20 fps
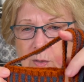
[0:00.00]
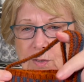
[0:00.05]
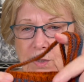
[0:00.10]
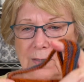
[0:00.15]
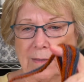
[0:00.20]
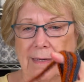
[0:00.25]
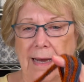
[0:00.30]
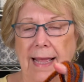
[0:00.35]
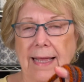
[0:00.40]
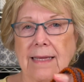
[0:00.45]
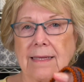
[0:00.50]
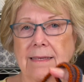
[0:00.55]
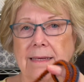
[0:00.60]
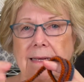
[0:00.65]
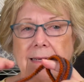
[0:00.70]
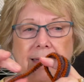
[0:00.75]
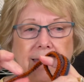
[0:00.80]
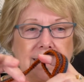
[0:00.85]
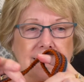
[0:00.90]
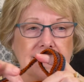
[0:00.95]
and I can
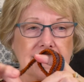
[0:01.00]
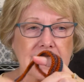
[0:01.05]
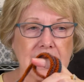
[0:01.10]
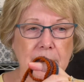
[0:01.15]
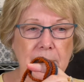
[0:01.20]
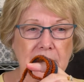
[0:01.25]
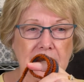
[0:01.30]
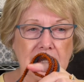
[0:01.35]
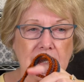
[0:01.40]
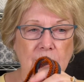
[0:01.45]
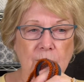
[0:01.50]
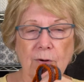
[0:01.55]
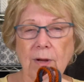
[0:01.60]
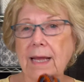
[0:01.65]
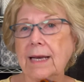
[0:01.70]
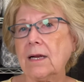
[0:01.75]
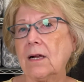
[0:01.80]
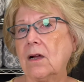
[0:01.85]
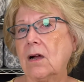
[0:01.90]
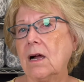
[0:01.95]
slip a little
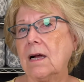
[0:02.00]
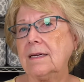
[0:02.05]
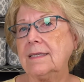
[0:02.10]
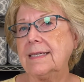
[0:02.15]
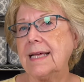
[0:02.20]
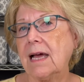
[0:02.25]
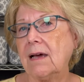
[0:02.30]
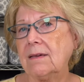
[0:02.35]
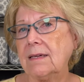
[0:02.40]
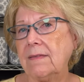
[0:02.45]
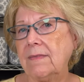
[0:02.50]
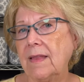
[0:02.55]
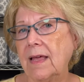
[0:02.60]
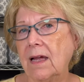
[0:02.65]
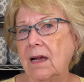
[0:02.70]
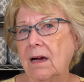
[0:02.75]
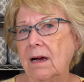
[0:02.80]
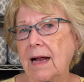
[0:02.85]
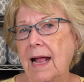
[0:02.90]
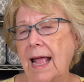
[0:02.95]
credit card down in
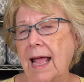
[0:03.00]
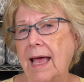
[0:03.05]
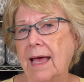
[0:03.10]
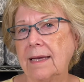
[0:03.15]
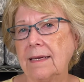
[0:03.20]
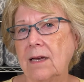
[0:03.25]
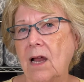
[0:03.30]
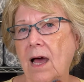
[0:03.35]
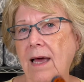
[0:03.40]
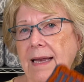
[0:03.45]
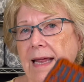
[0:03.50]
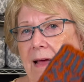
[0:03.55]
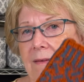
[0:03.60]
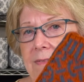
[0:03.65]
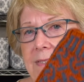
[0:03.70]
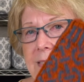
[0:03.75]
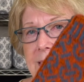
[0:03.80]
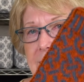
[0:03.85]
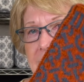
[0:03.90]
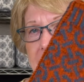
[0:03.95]
there and not have
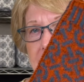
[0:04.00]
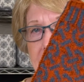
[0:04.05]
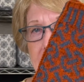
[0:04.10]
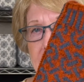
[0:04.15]
to take